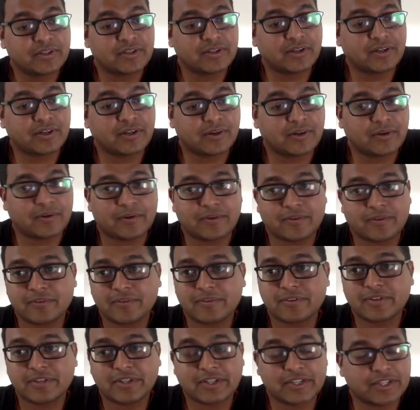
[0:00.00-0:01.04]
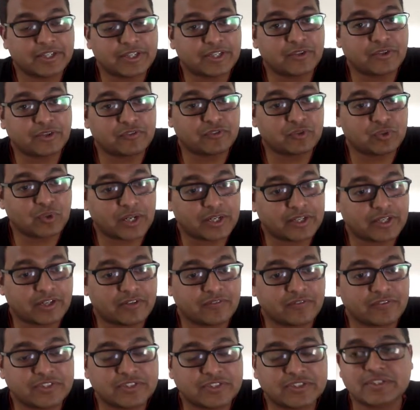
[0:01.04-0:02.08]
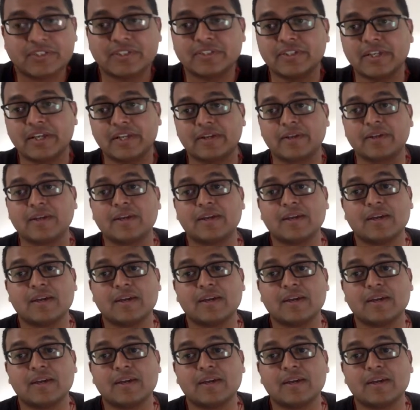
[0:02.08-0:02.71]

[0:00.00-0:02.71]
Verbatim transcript: Uh, you know, if you are convinced, then